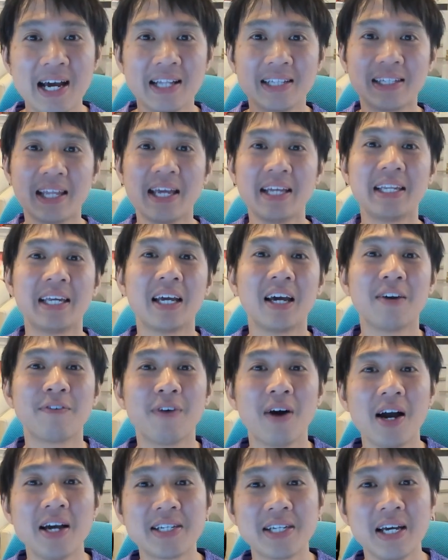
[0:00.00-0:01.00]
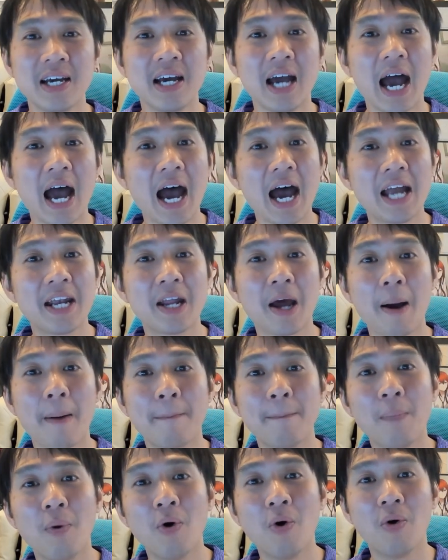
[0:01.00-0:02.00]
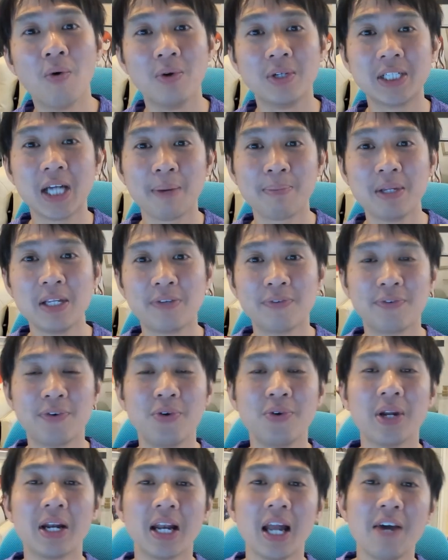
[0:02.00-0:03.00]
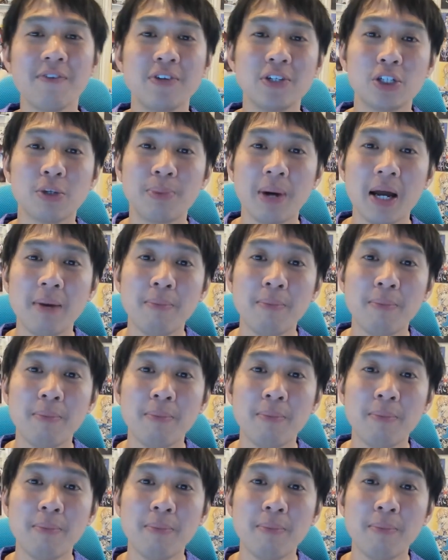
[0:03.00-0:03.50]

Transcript: dating advice, and more. Japanese food and life in Japan.